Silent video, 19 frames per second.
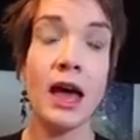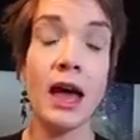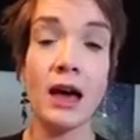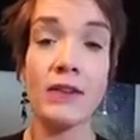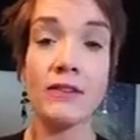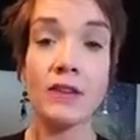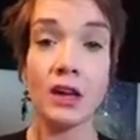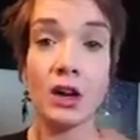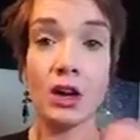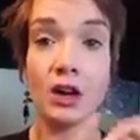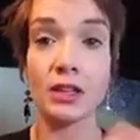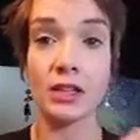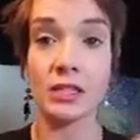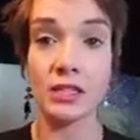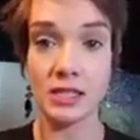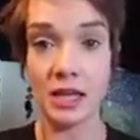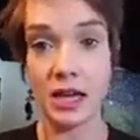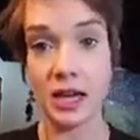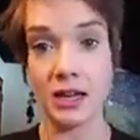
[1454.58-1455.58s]
having all
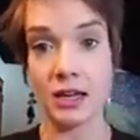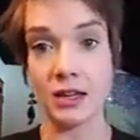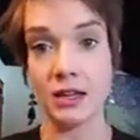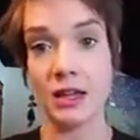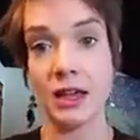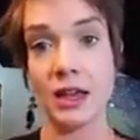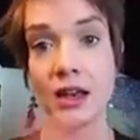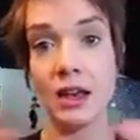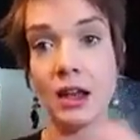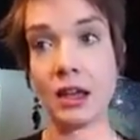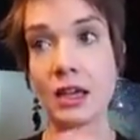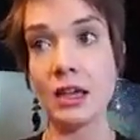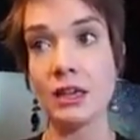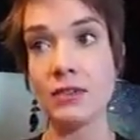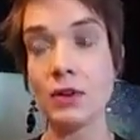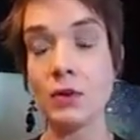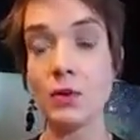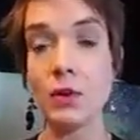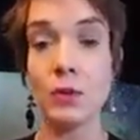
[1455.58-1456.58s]
this debt. And
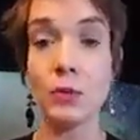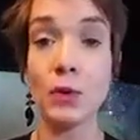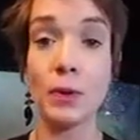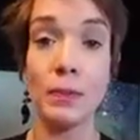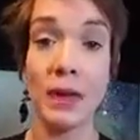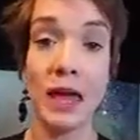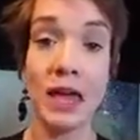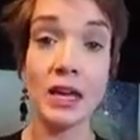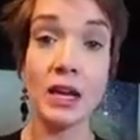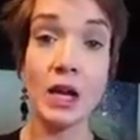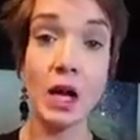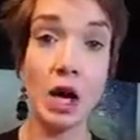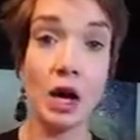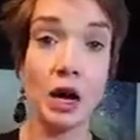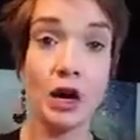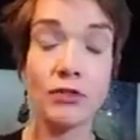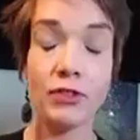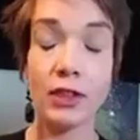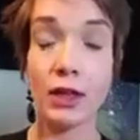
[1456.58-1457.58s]
even when we paid it
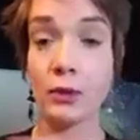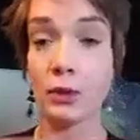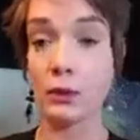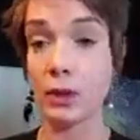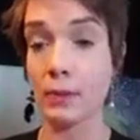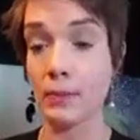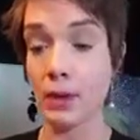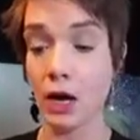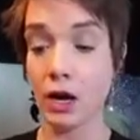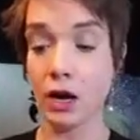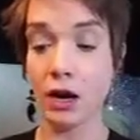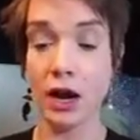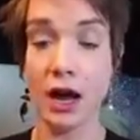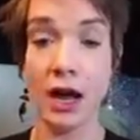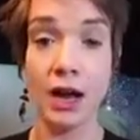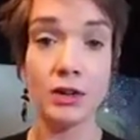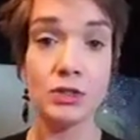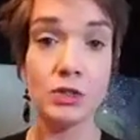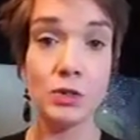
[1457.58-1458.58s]
off, like when we bought our
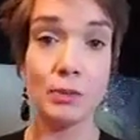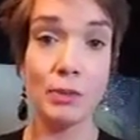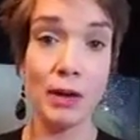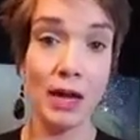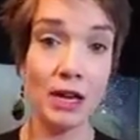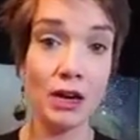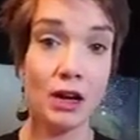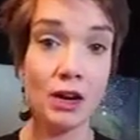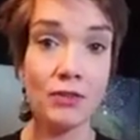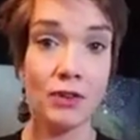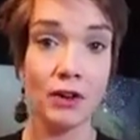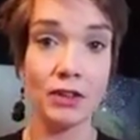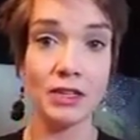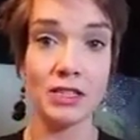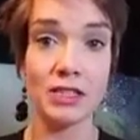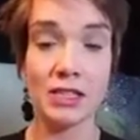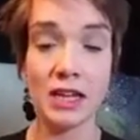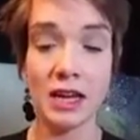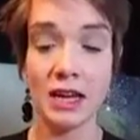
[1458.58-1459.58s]
house, we paid off all
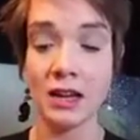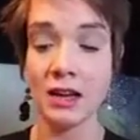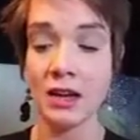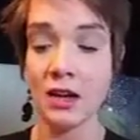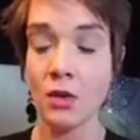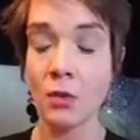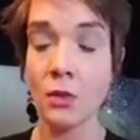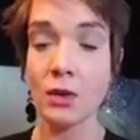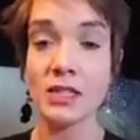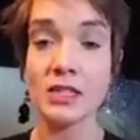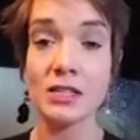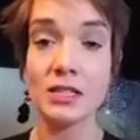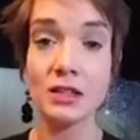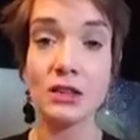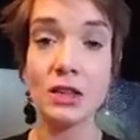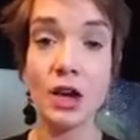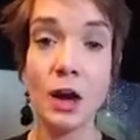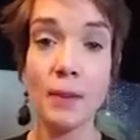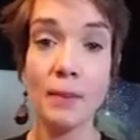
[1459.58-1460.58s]
this debt, we
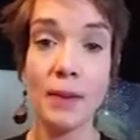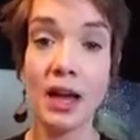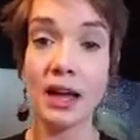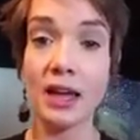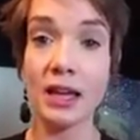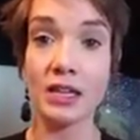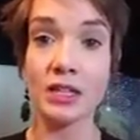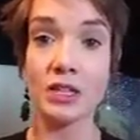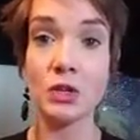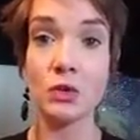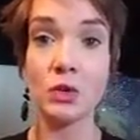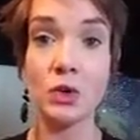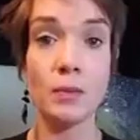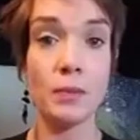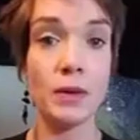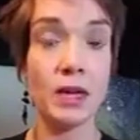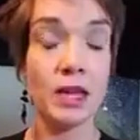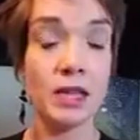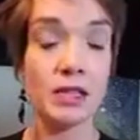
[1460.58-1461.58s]
still got back into
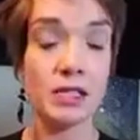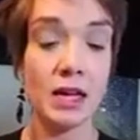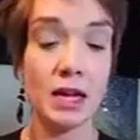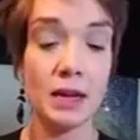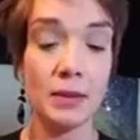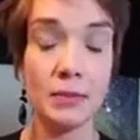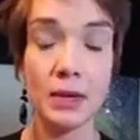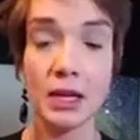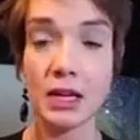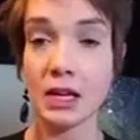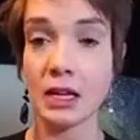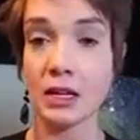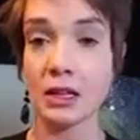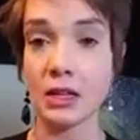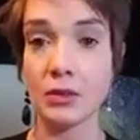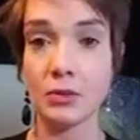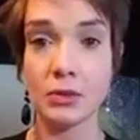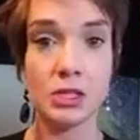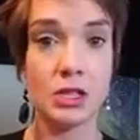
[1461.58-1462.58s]
it because I
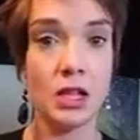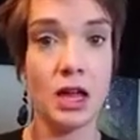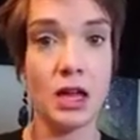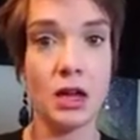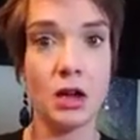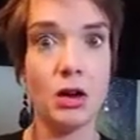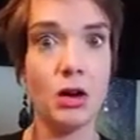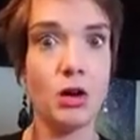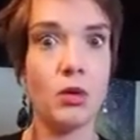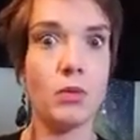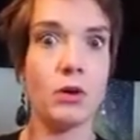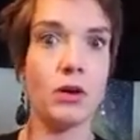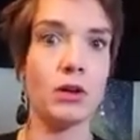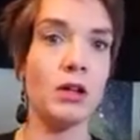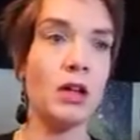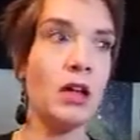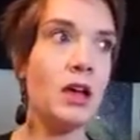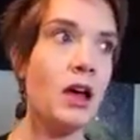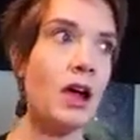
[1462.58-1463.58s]
immediately was like, oh,
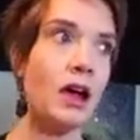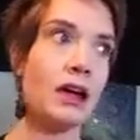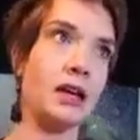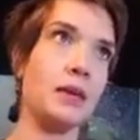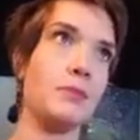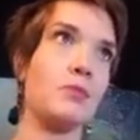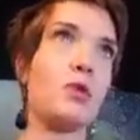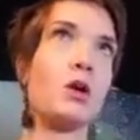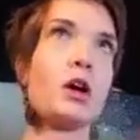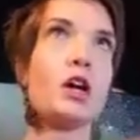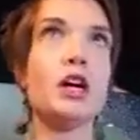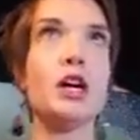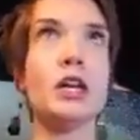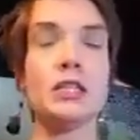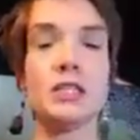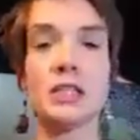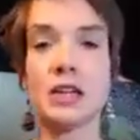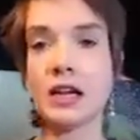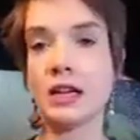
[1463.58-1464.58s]
well, I need more
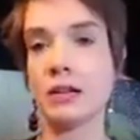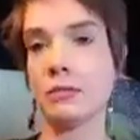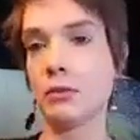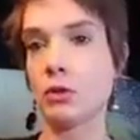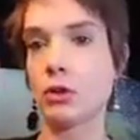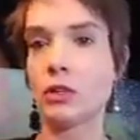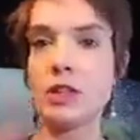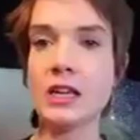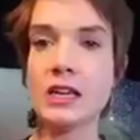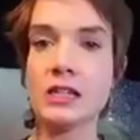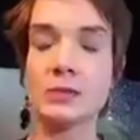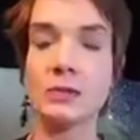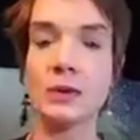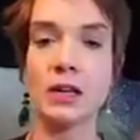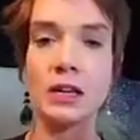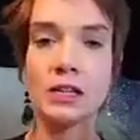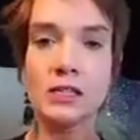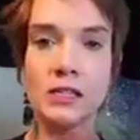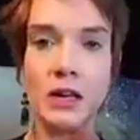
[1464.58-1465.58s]
goods and I need more this,
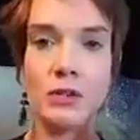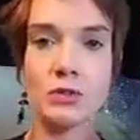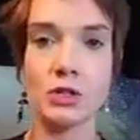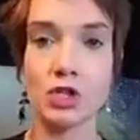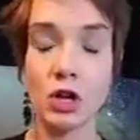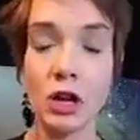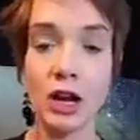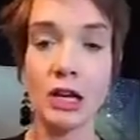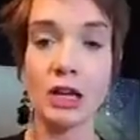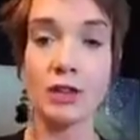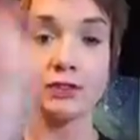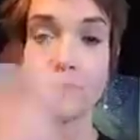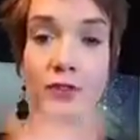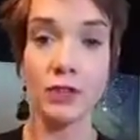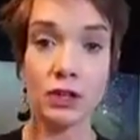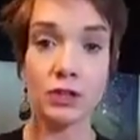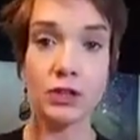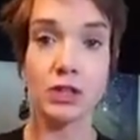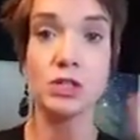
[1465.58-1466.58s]
because I was trying to
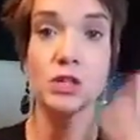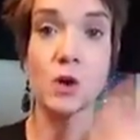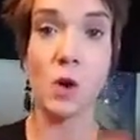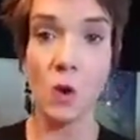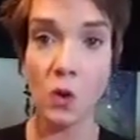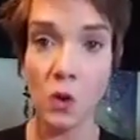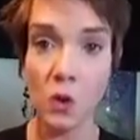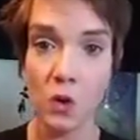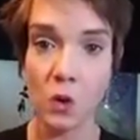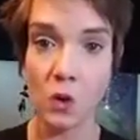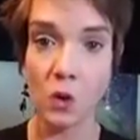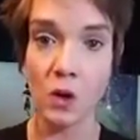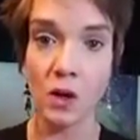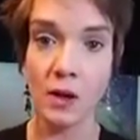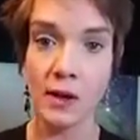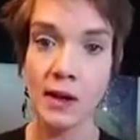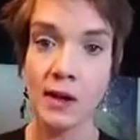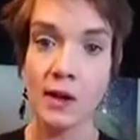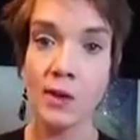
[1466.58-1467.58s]
fill this
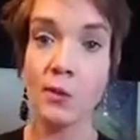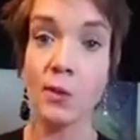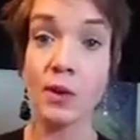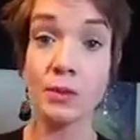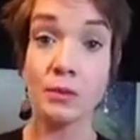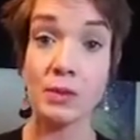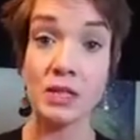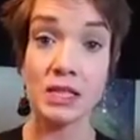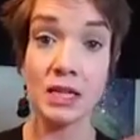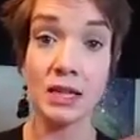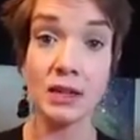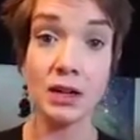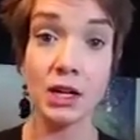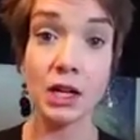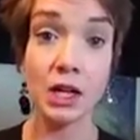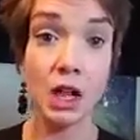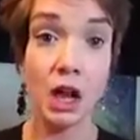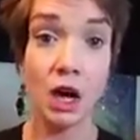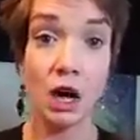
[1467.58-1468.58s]
hole with
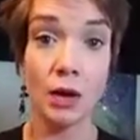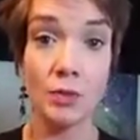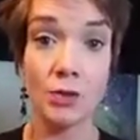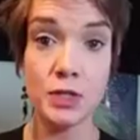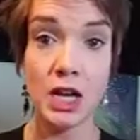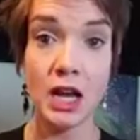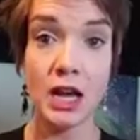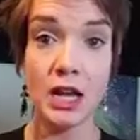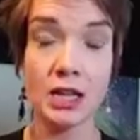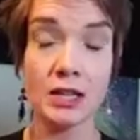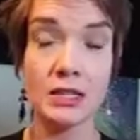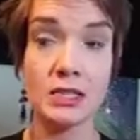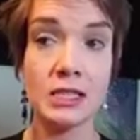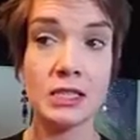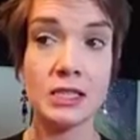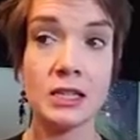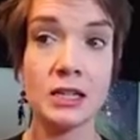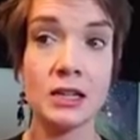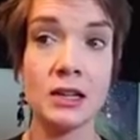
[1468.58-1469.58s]
material
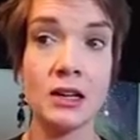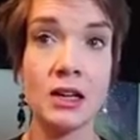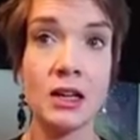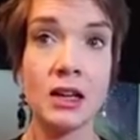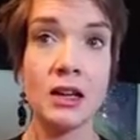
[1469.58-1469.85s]
objects